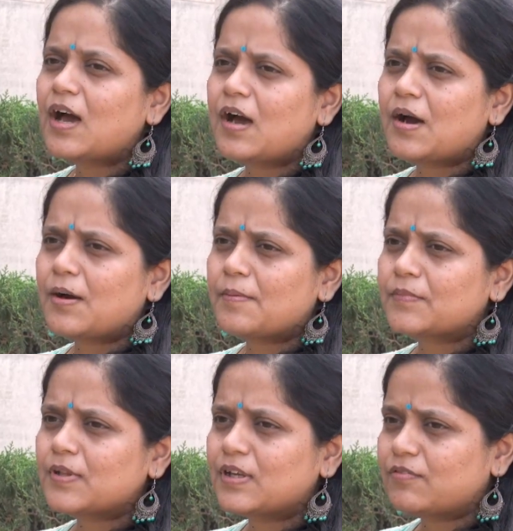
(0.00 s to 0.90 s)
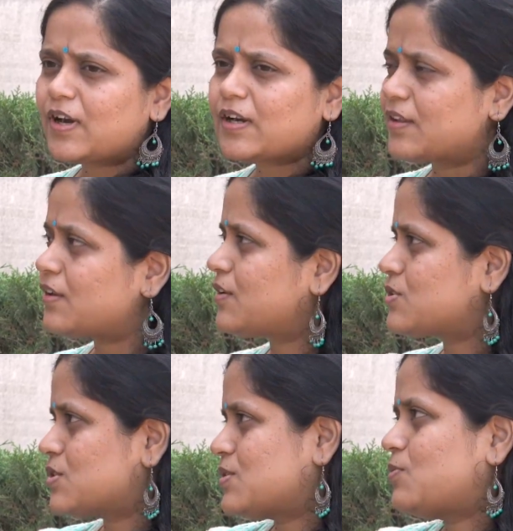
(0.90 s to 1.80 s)
um, in fact i think
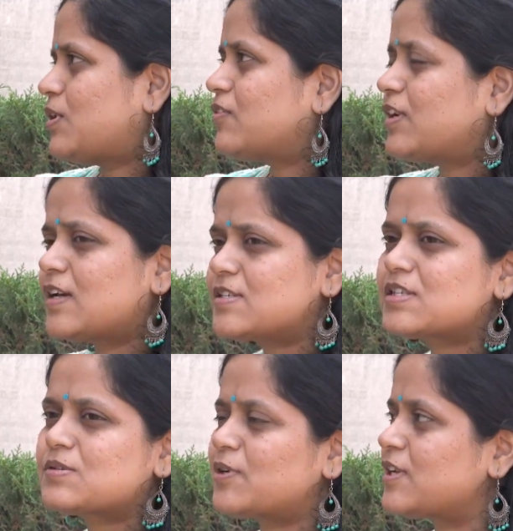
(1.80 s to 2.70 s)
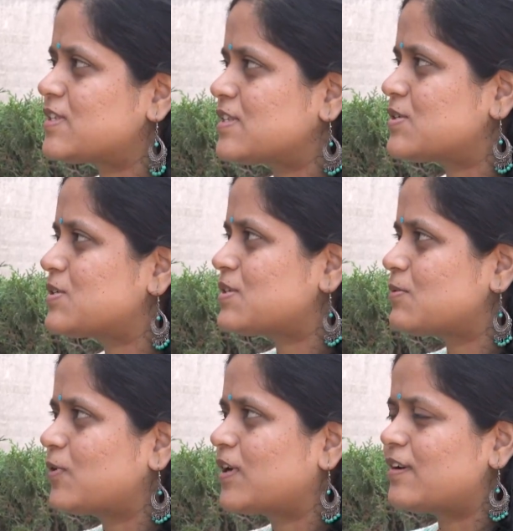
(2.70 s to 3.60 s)
it's one of the nicest places
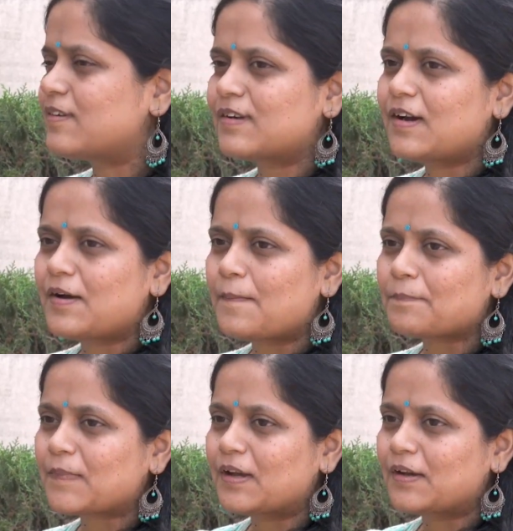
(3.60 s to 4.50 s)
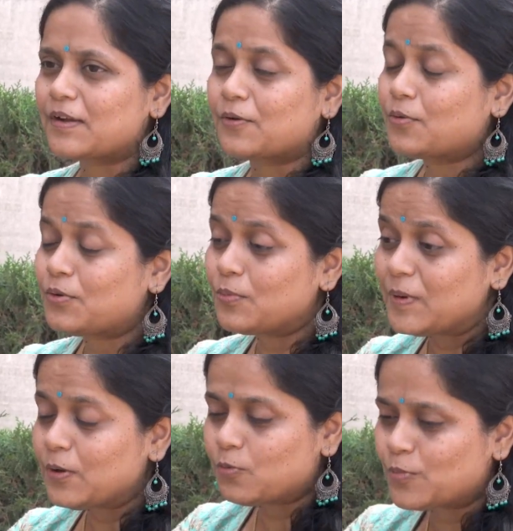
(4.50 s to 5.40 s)
where uh, uh, you know to
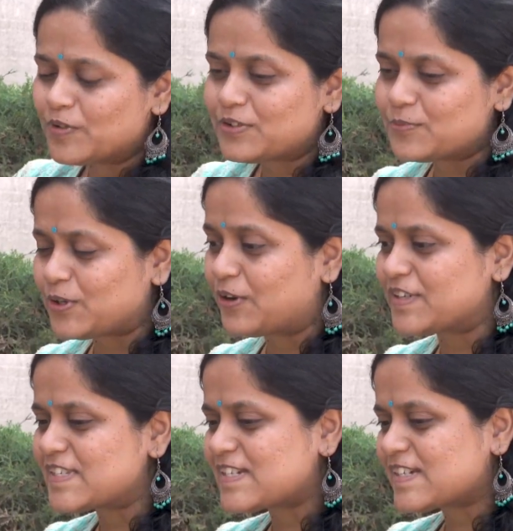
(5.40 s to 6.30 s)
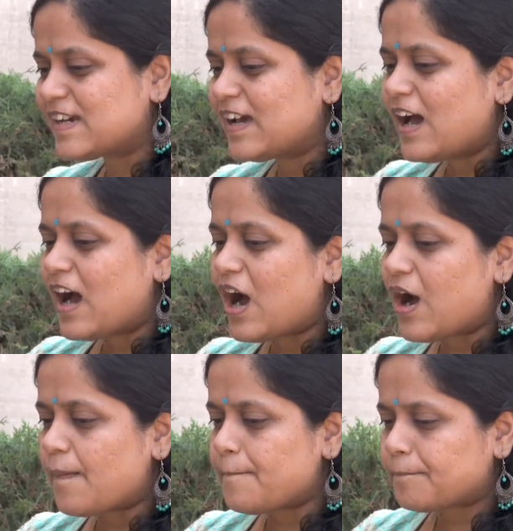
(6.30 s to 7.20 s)
be a woman to be honest
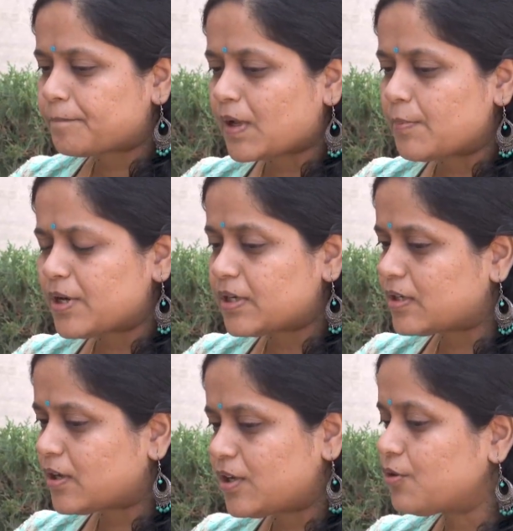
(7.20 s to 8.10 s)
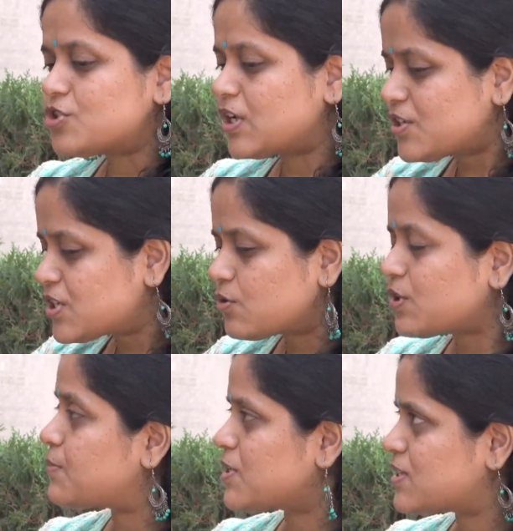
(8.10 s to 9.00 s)
um, but uh, you know gender
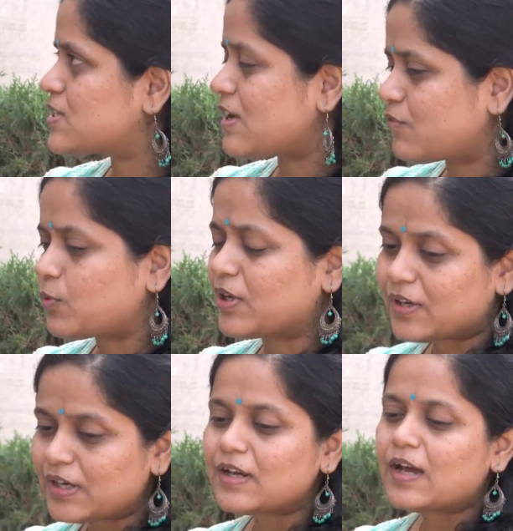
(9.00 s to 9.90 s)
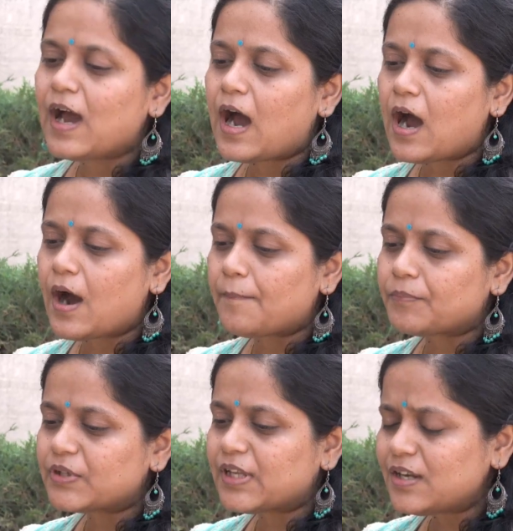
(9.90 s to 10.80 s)
stereotypes exist everywhere right um,
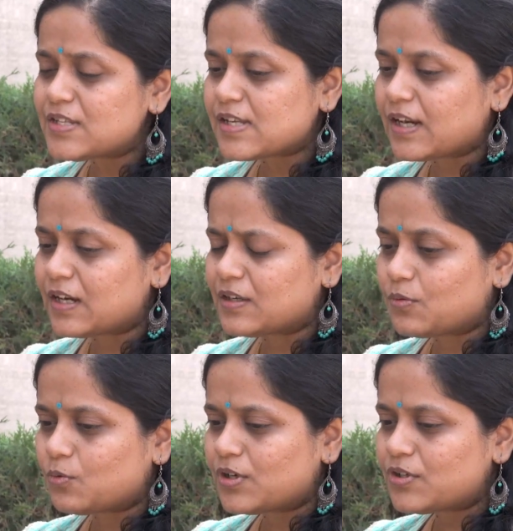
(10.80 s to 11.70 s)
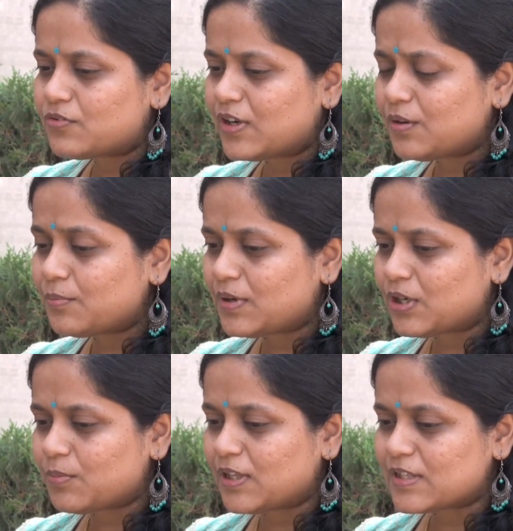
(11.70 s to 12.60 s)
but that aside what does freedom mean
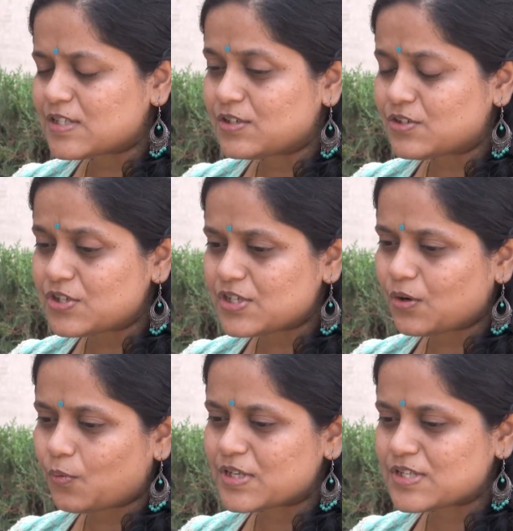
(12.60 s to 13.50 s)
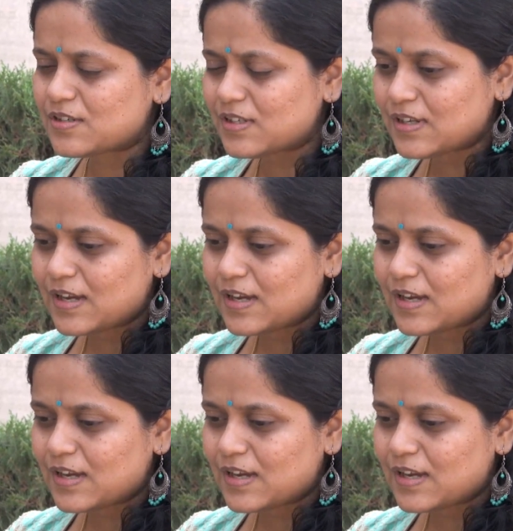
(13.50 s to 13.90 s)
to me that's an interesting question